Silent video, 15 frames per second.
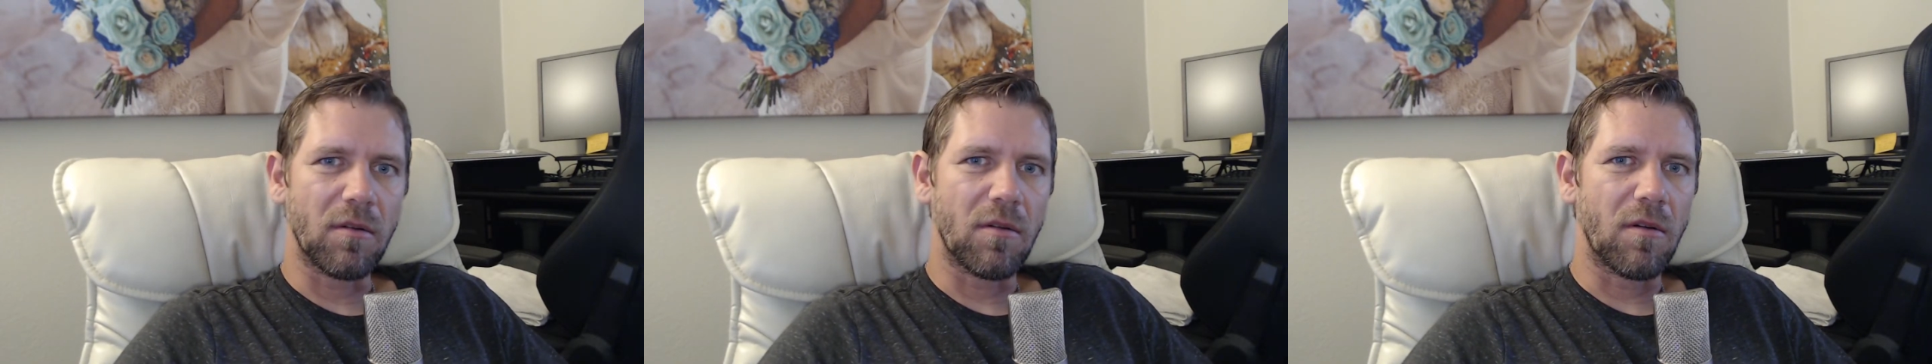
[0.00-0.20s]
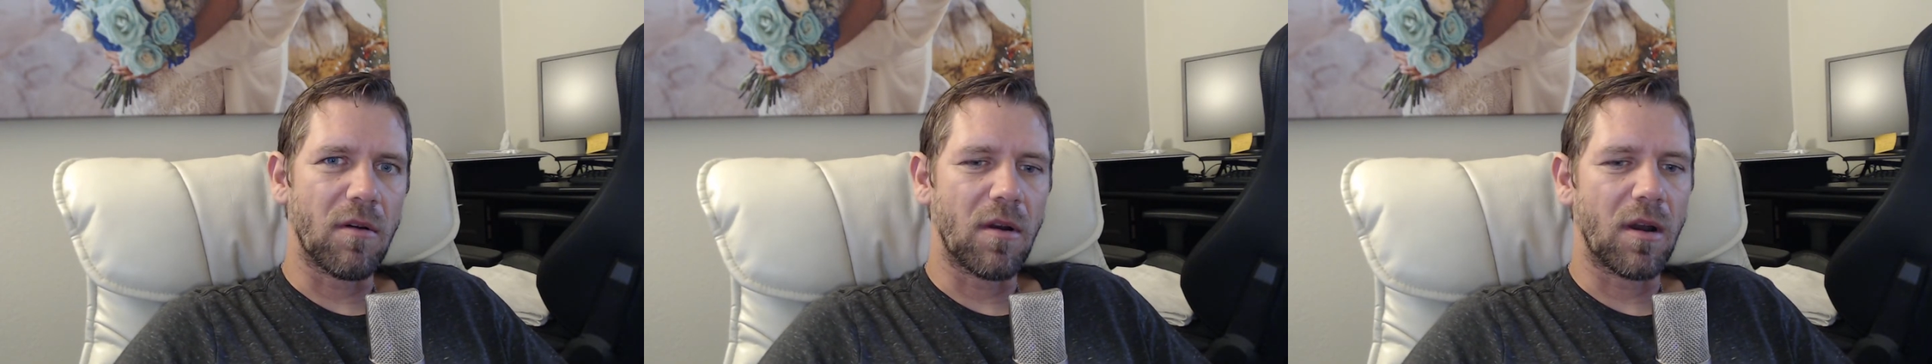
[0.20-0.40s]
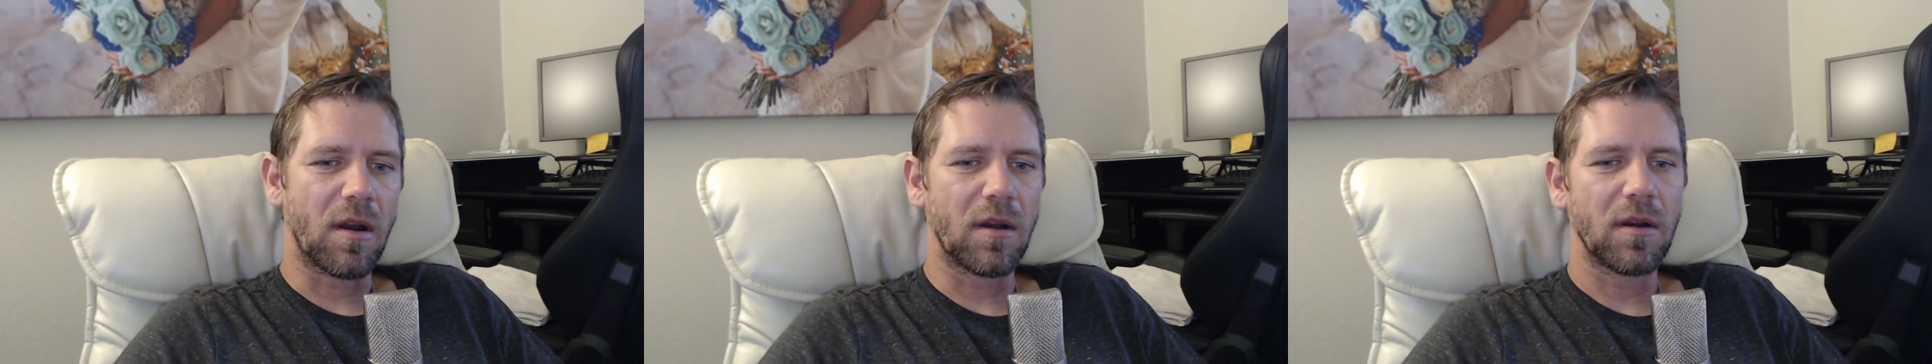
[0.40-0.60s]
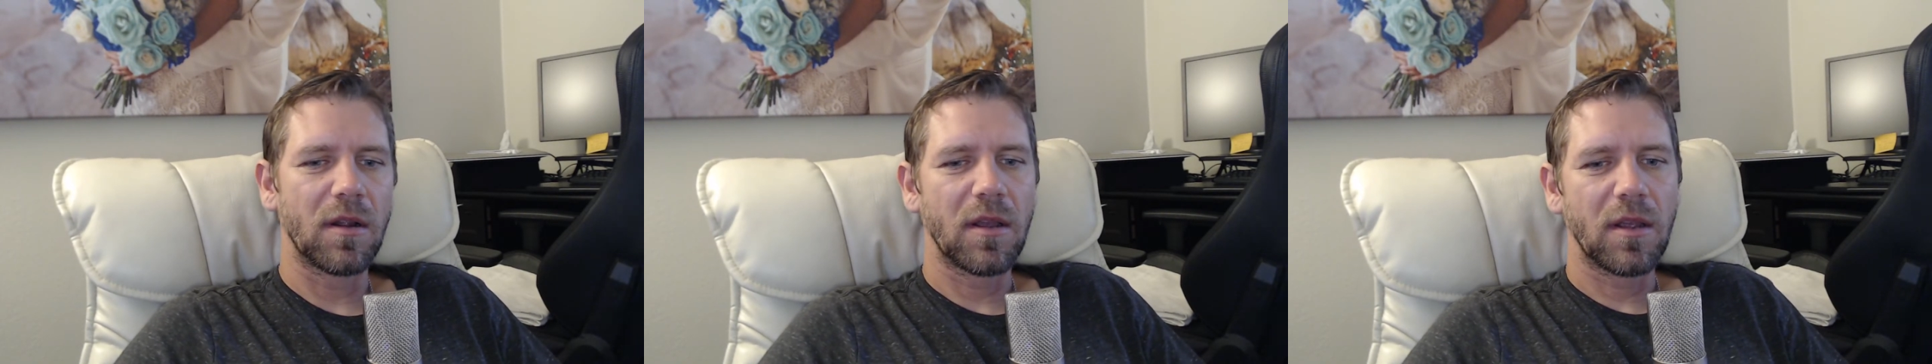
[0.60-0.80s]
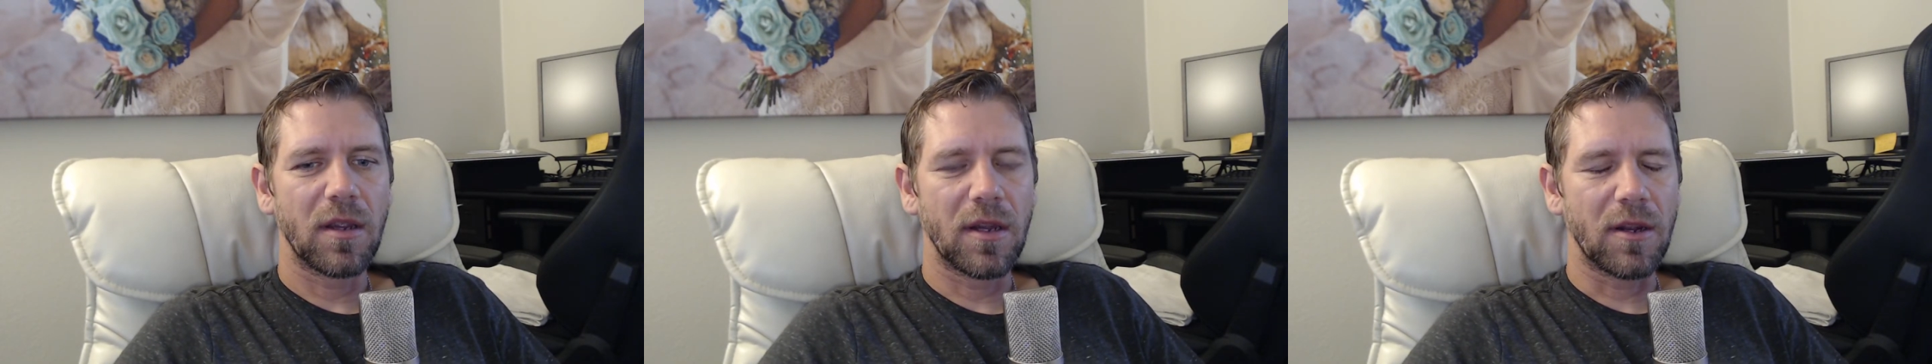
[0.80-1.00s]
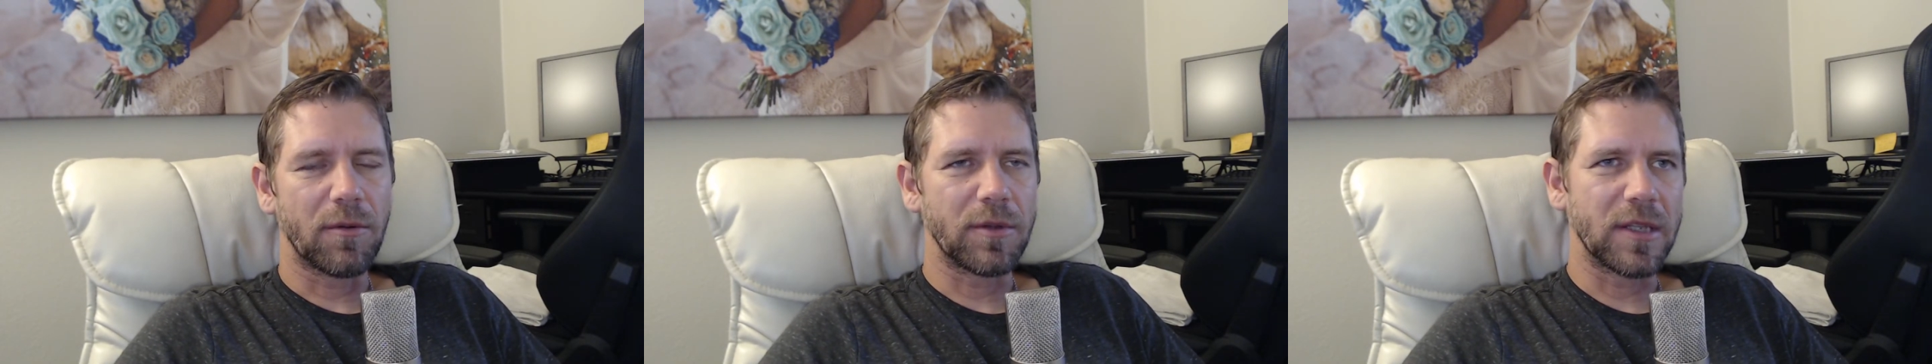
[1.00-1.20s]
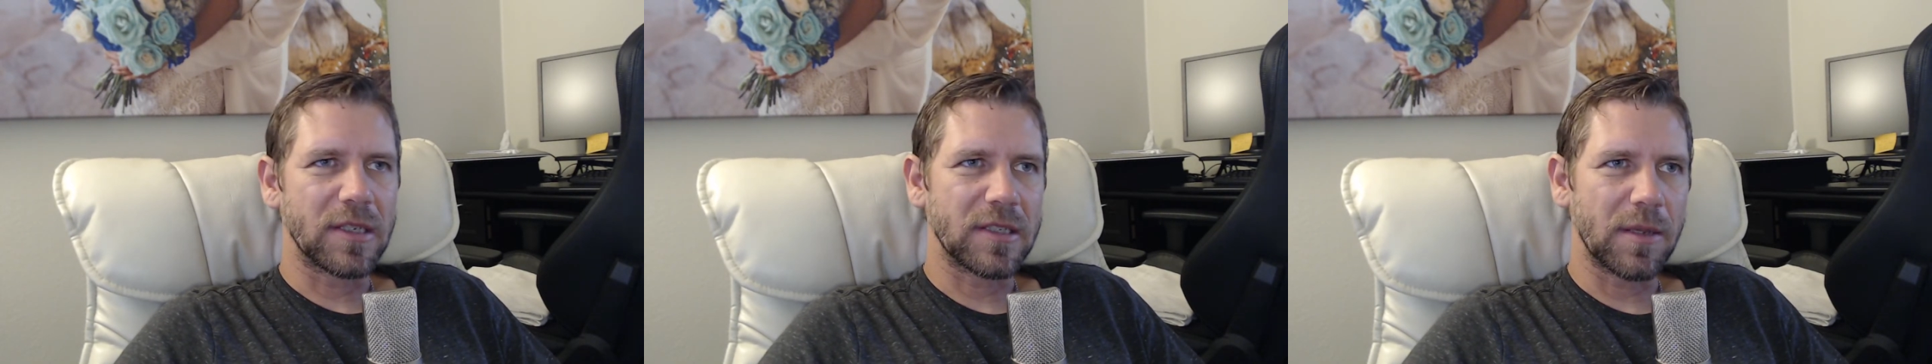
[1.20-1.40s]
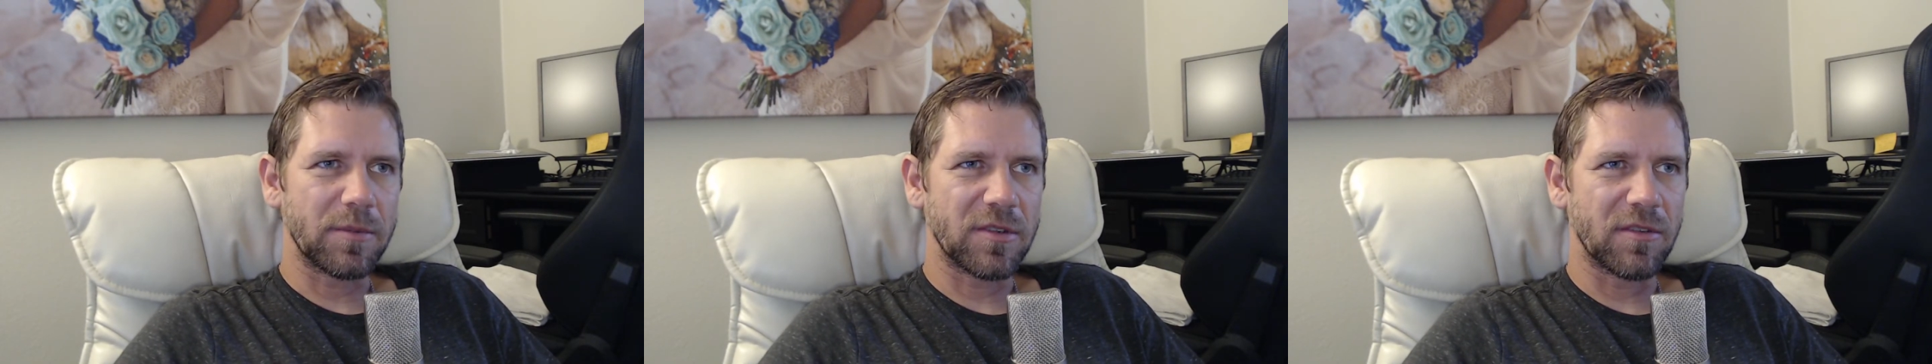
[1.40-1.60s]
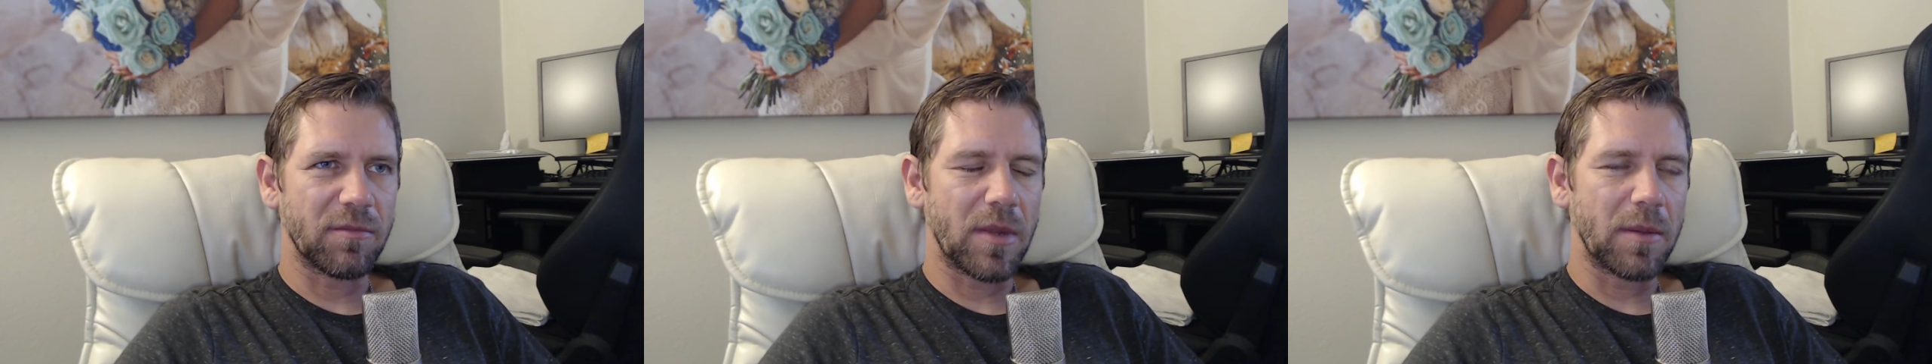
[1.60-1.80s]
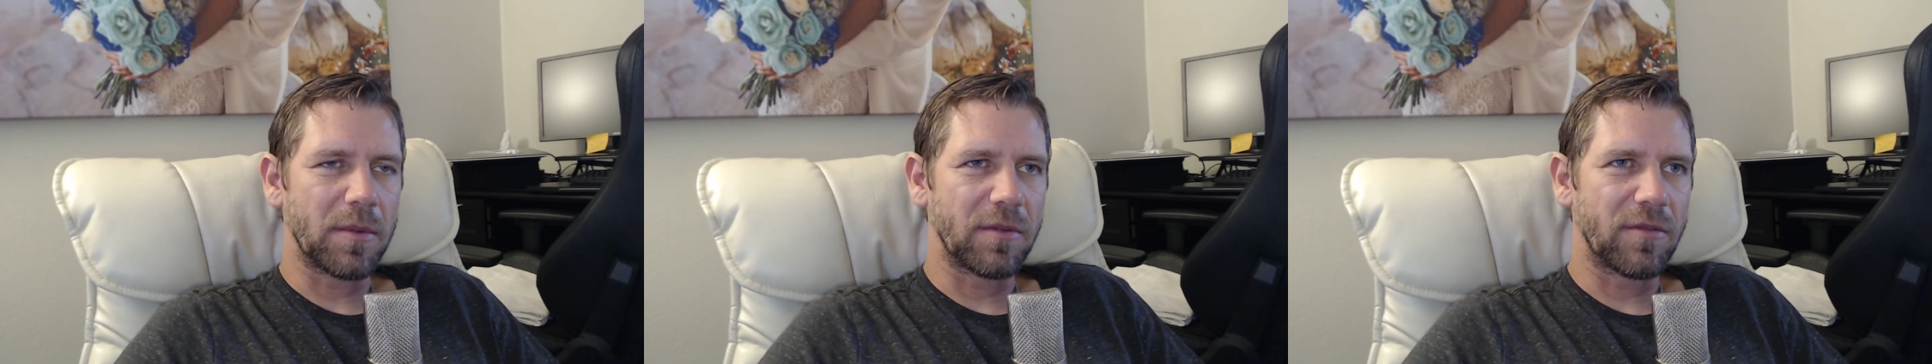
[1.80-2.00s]
or you know, with the exception of
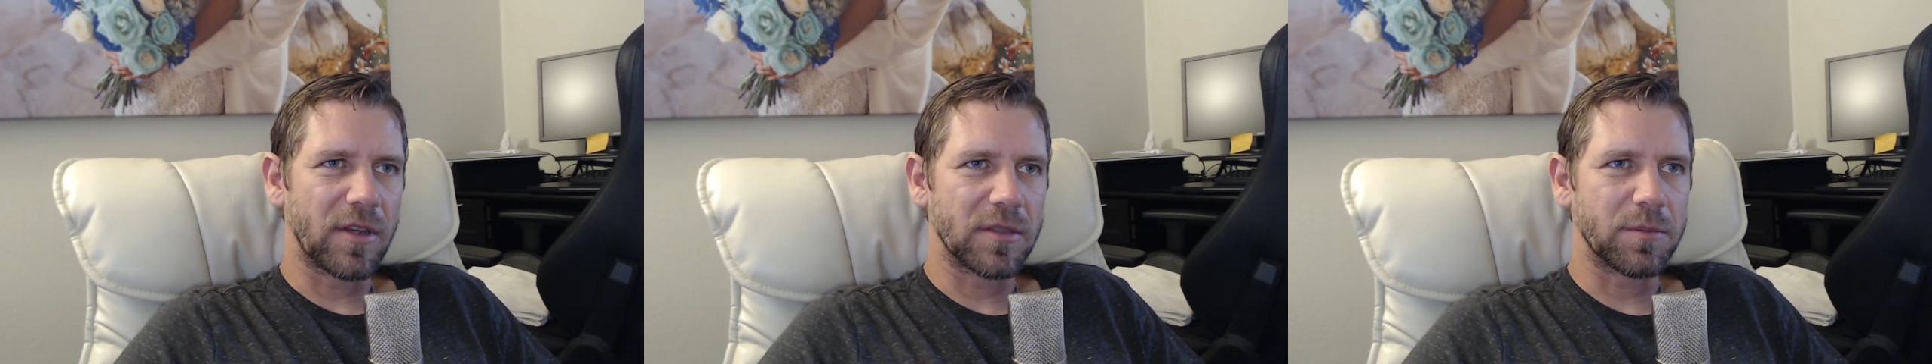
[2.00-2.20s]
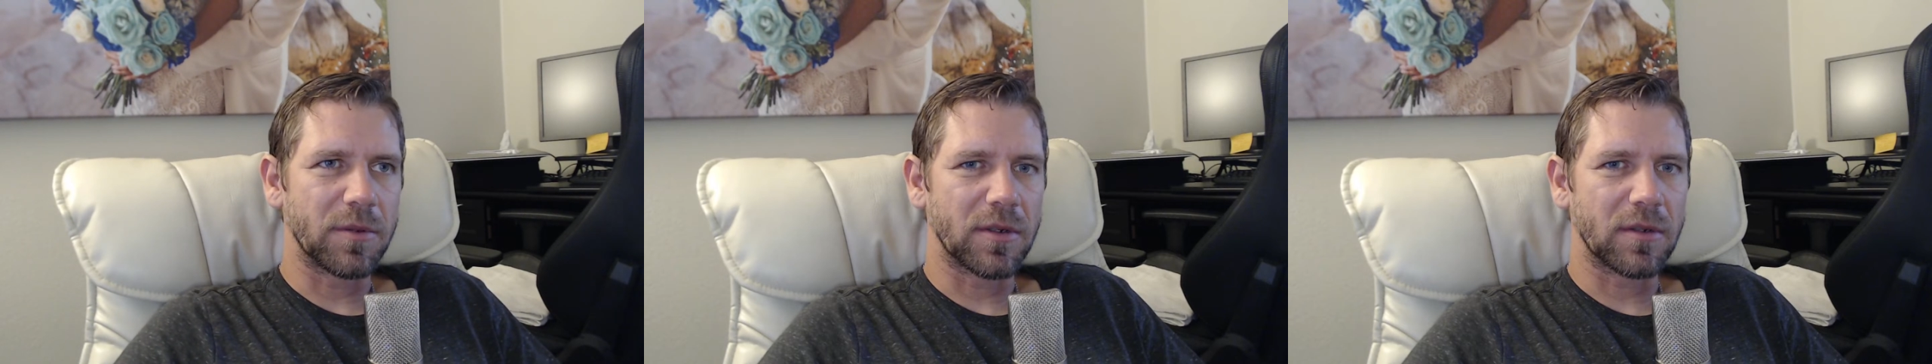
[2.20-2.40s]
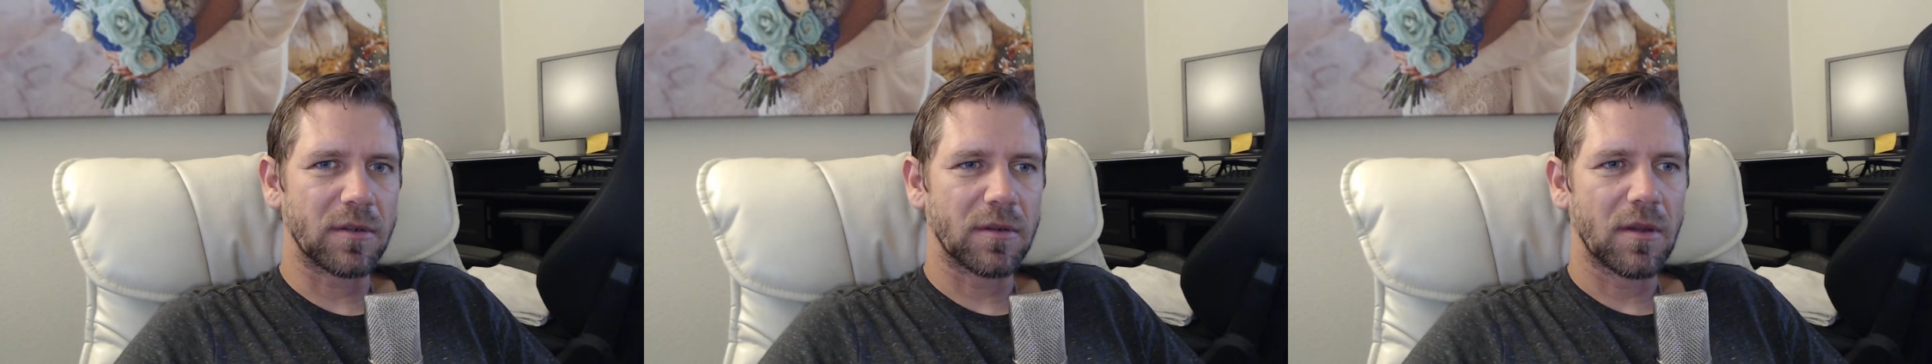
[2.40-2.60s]
maybe Facebook,